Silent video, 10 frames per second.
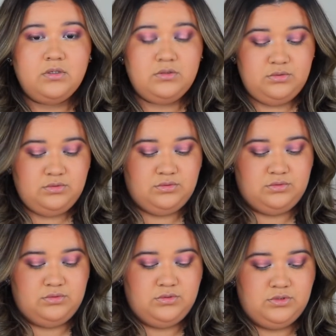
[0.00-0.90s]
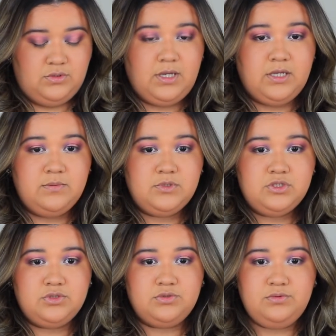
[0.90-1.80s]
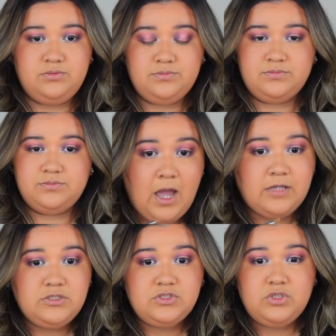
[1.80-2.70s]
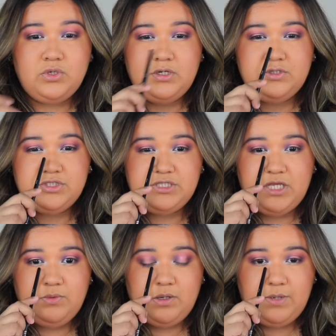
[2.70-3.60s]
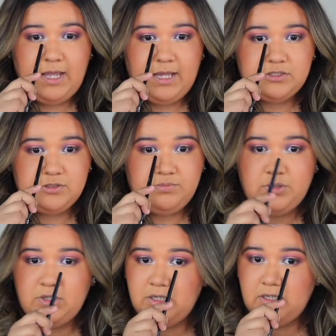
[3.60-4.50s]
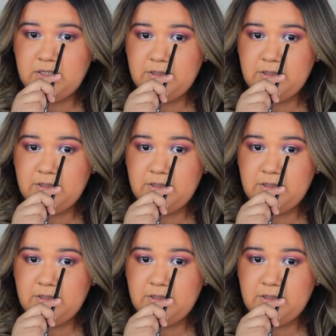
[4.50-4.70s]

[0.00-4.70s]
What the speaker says: Ooh, so I am too. I just don't understand why we had to put